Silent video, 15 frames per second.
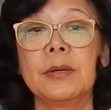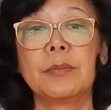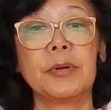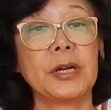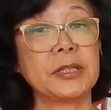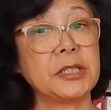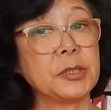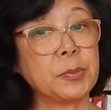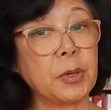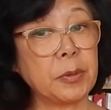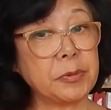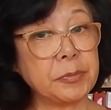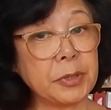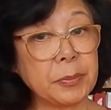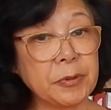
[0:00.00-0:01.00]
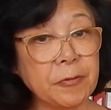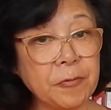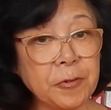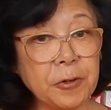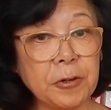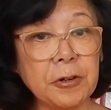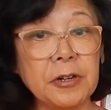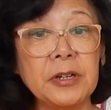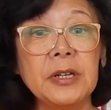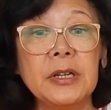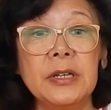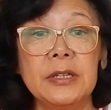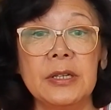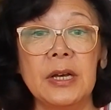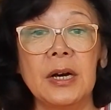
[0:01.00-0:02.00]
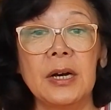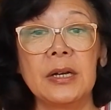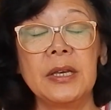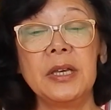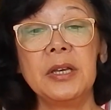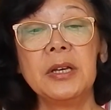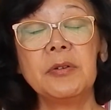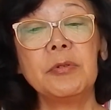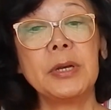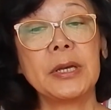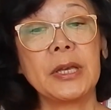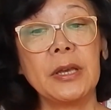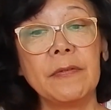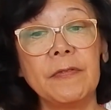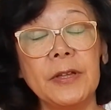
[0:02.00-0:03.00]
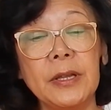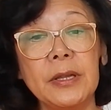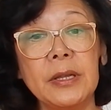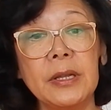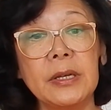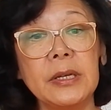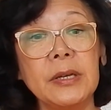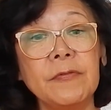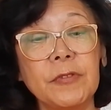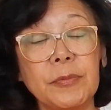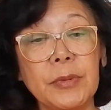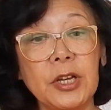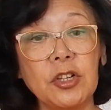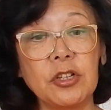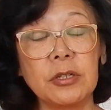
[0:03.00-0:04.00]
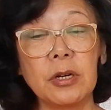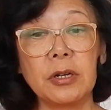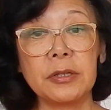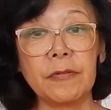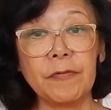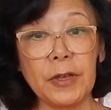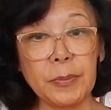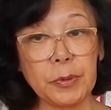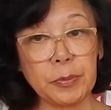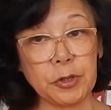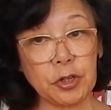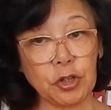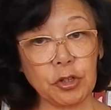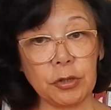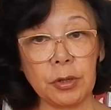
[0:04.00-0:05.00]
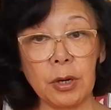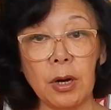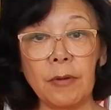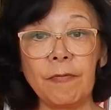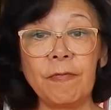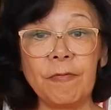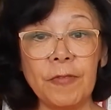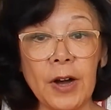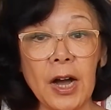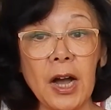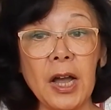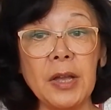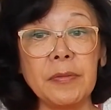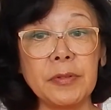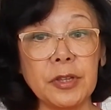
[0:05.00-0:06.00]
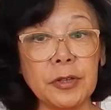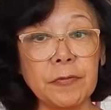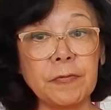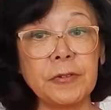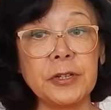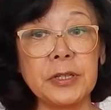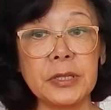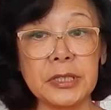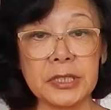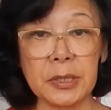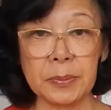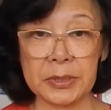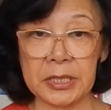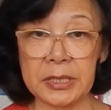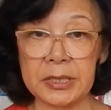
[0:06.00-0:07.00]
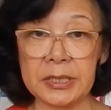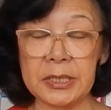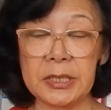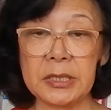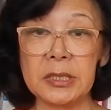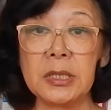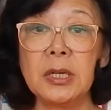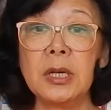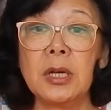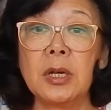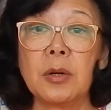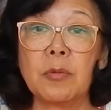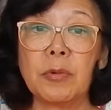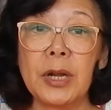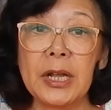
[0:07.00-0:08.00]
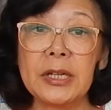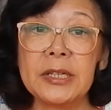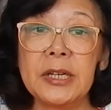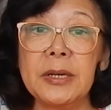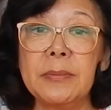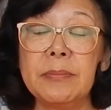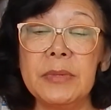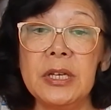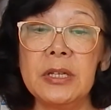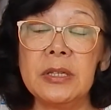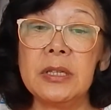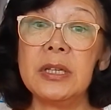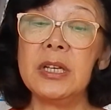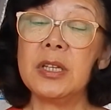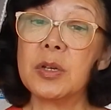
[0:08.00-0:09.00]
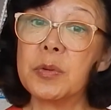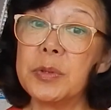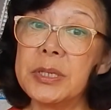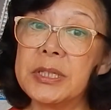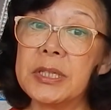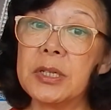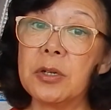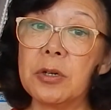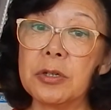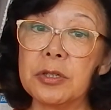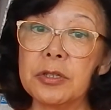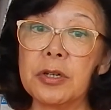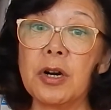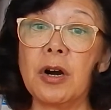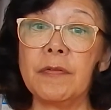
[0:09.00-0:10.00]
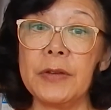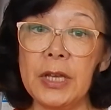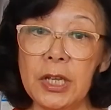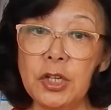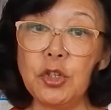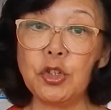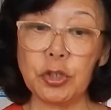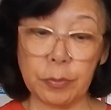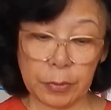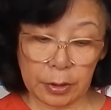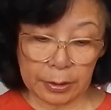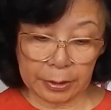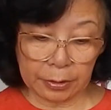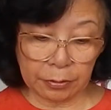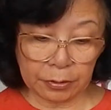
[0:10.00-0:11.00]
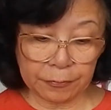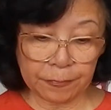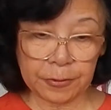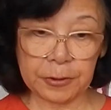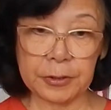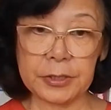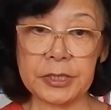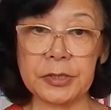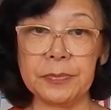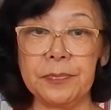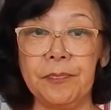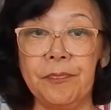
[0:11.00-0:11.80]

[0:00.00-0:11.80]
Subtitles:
Practice problem number 4. Here we're given information on the vapor pressure of 5 different substances. Rank them in increasing order of intermolecular force.